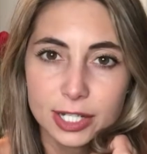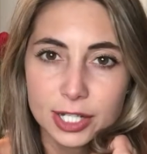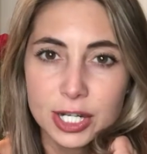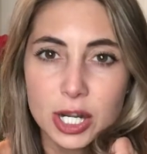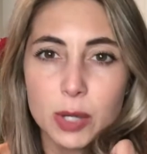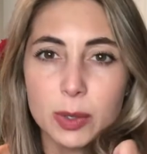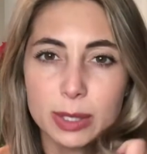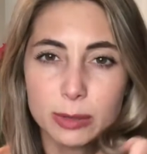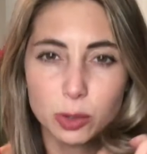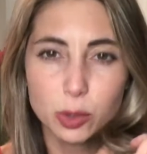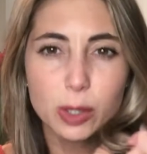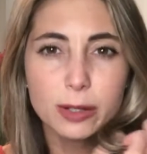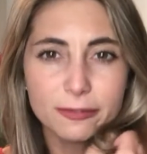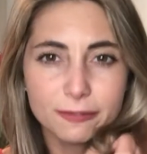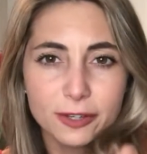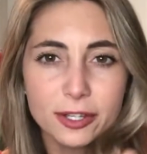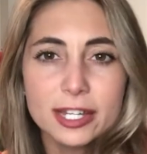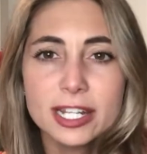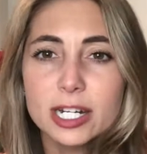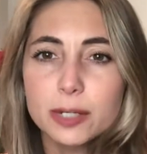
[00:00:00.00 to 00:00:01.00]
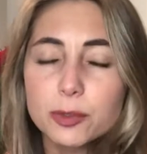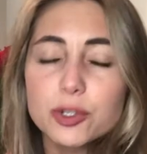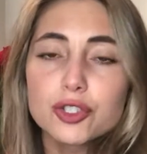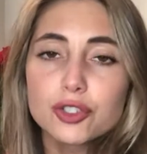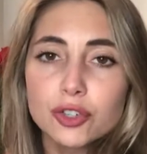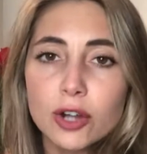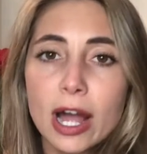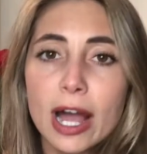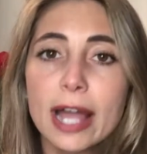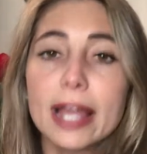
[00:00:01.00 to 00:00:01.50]
You know, you could feel that it was
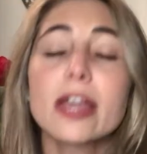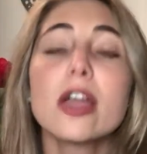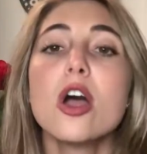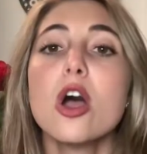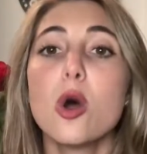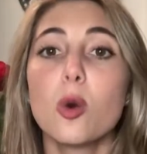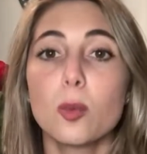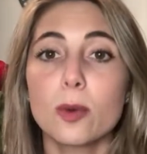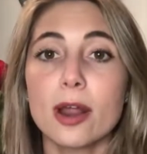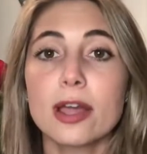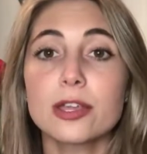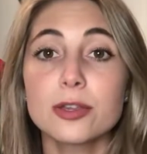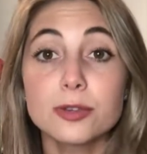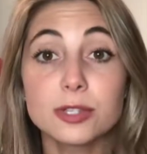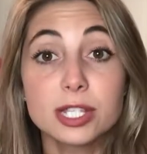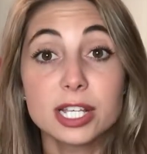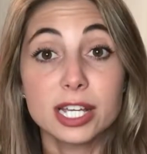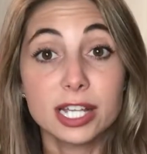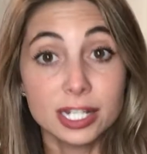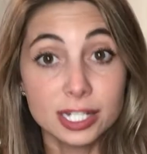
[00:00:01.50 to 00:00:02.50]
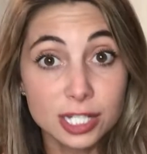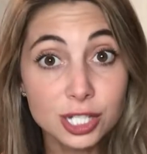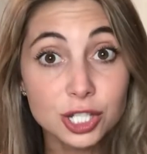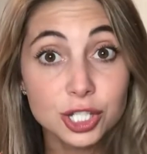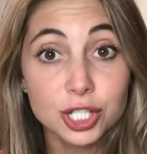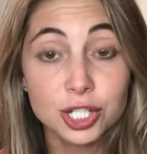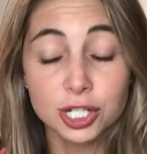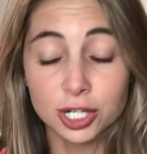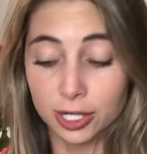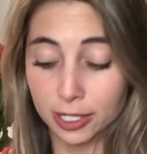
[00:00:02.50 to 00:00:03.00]
dry. When I used the
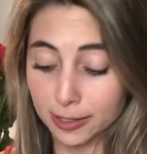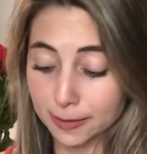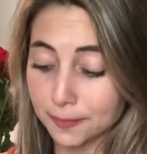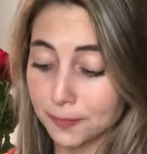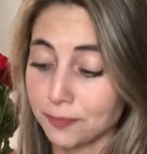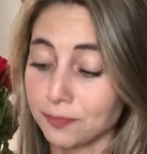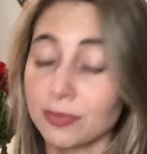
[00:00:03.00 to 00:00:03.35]
conditioner,